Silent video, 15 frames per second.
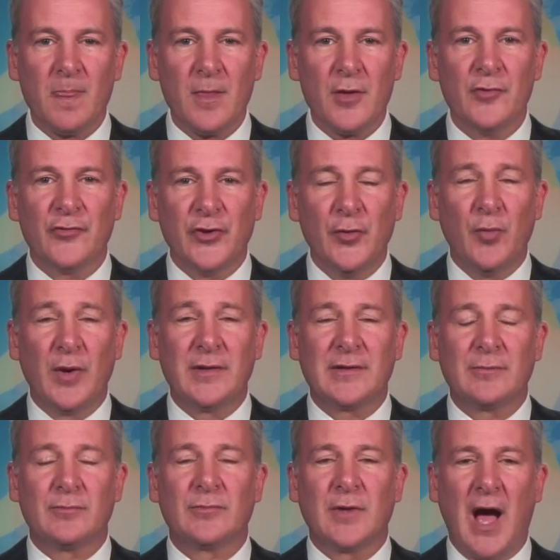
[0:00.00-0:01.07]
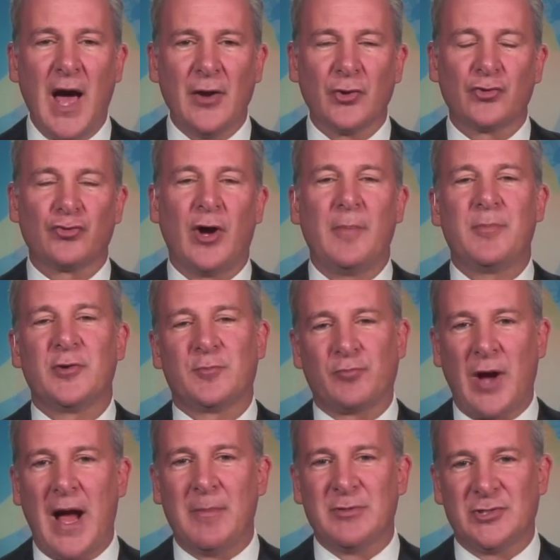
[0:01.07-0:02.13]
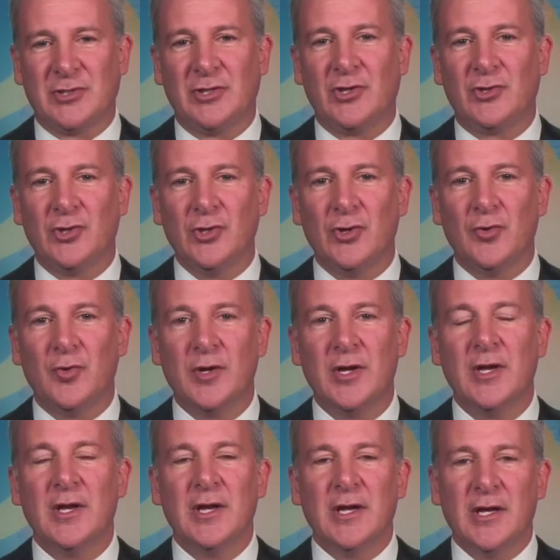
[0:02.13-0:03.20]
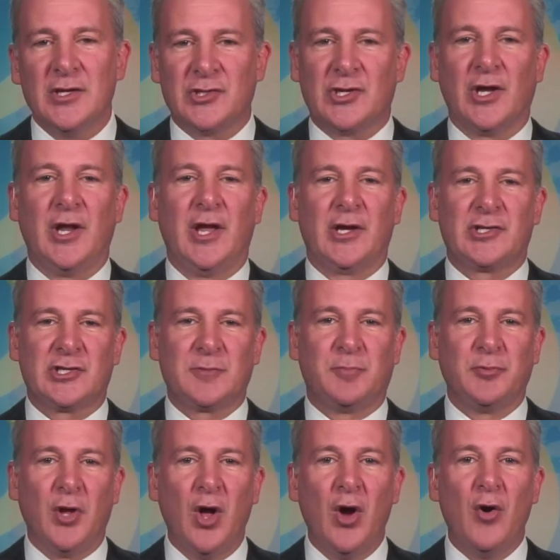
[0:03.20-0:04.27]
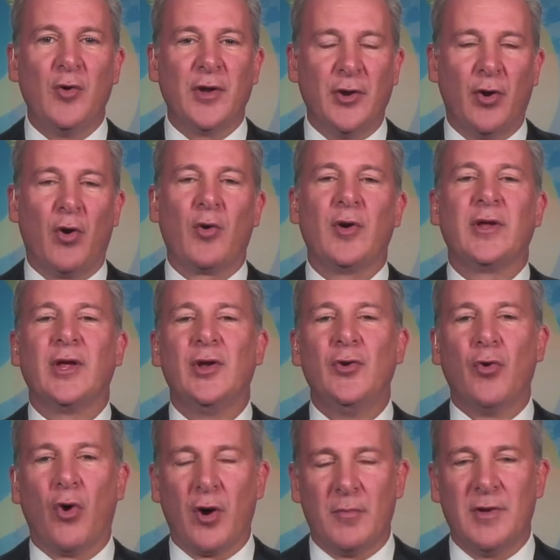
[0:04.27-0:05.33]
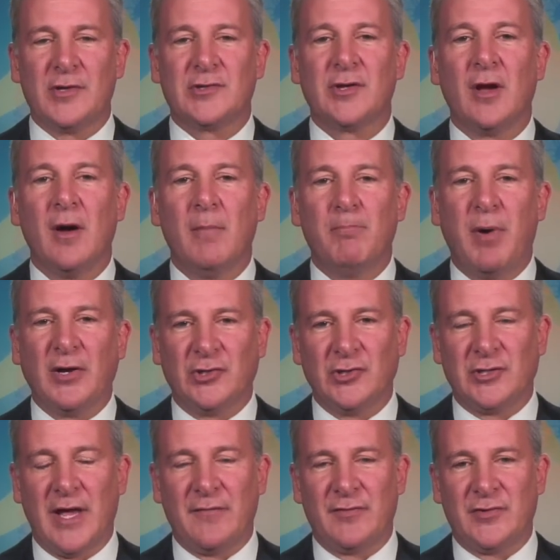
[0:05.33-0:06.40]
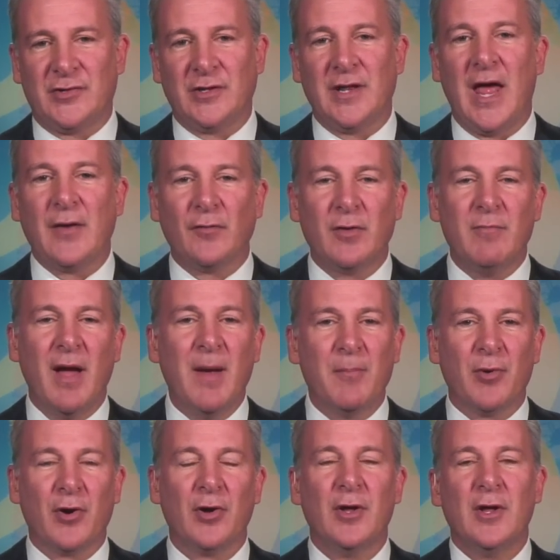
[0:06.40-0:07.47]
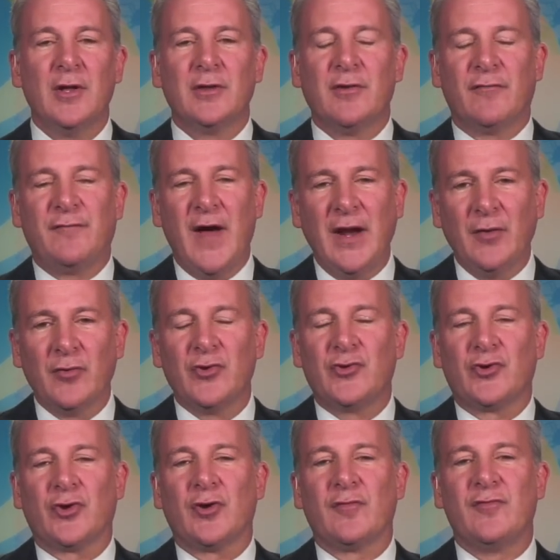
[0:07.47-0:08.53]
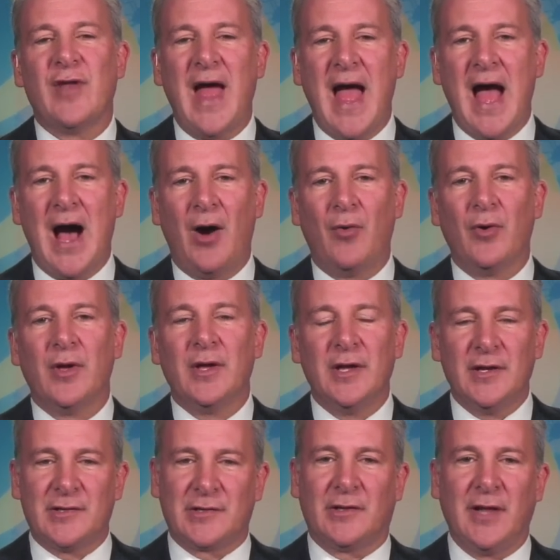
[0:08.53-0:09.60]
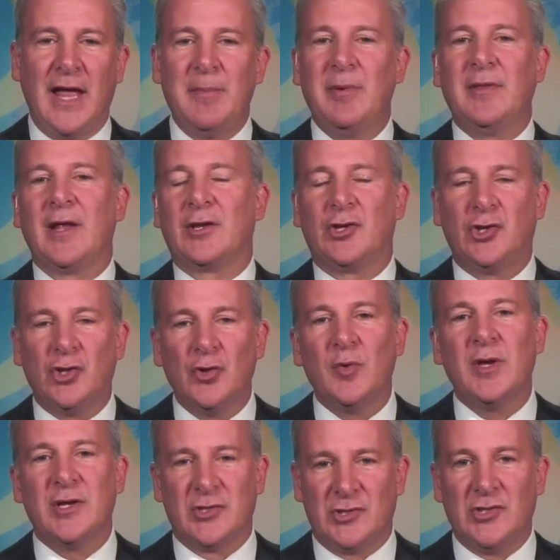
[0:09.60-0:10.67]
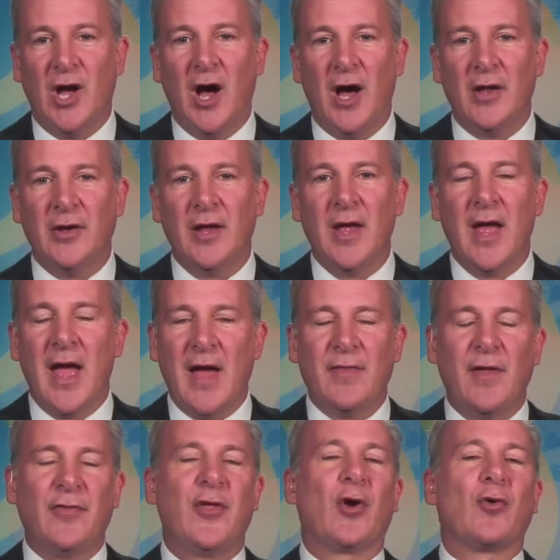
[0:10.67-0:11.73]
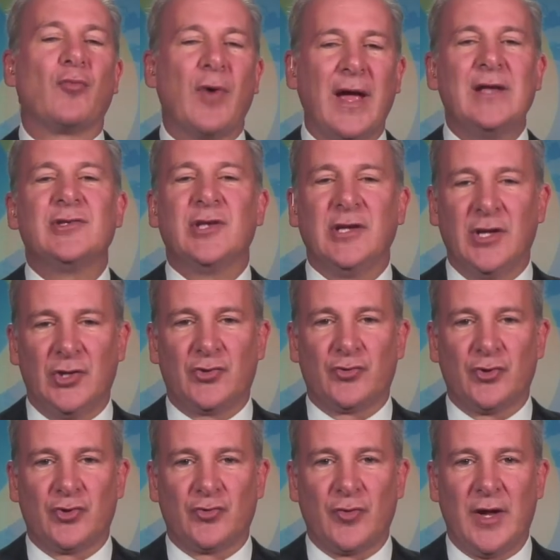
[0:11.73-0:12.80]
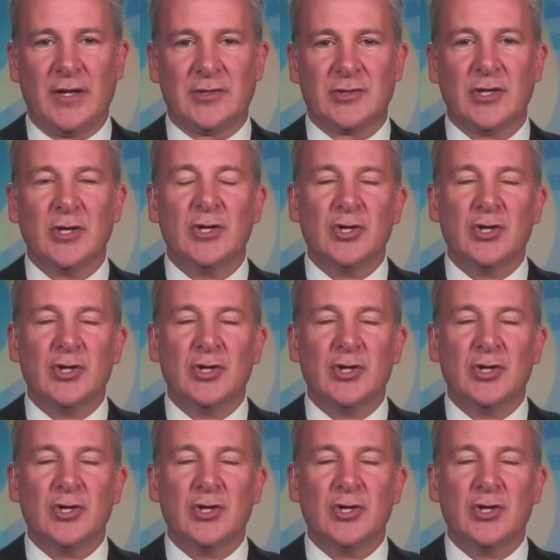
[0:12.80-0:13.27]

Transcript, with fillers: See, what Donald Trump is promising to do is going to explode an already enormous budget deficit. And remember, the Federal Reserve now is claiming that QE is done and that they're raising interest rates.